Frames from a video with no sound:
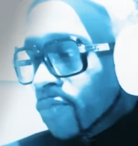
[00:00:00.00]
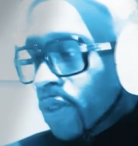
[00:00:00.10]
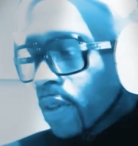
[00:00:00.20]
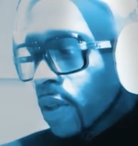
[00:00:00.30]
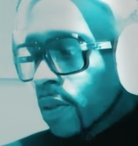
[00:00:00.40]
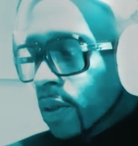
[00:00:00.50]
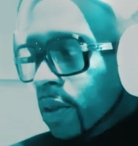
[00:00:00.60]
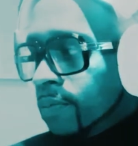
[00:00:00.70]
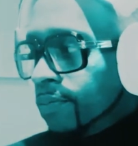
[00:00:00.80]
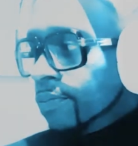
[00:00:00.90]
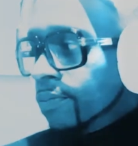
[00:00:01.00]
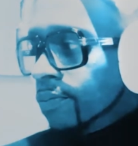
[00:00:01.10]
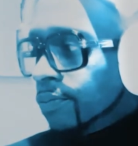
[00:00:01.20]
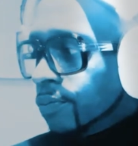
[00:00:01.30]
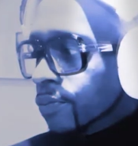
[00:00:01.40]
I don't know.
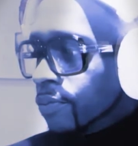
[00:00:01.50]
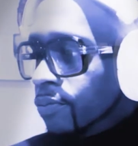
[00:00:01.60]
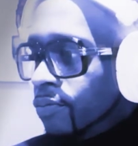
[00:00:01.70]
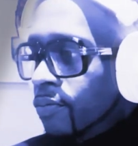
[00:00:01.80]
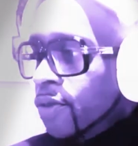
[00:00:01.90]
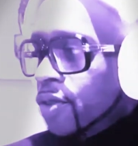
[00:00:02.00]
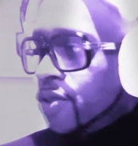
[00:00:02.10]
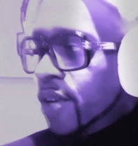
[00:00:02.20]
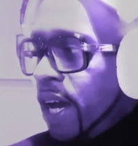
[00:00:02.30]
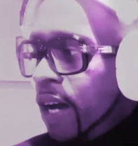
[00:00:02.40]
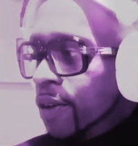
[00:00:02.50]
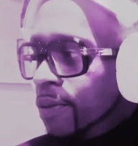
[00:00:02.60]
So now,